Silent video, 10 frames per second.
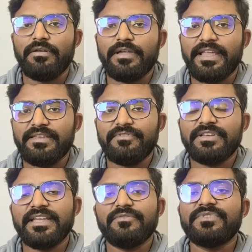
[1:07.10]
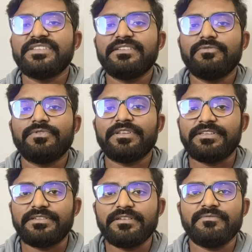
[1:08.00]
anyone can visit over
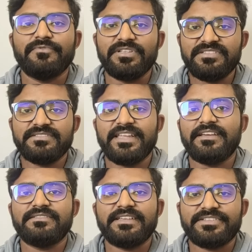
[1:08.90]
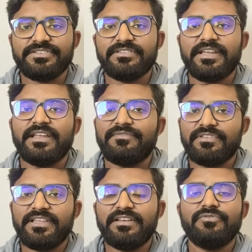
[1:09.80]
here once, take a session, and
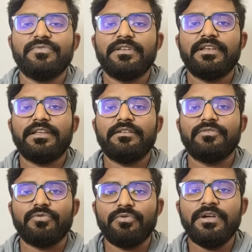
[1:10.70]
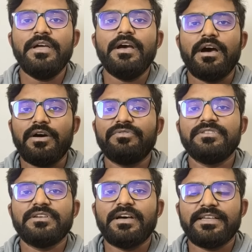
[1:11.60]
after that you will know how
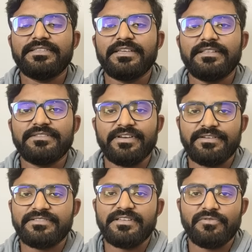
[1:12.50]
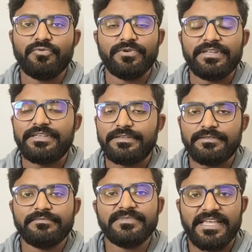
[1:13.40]
the high skill trainers are over
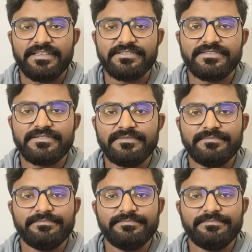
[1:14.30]
here. Thanks.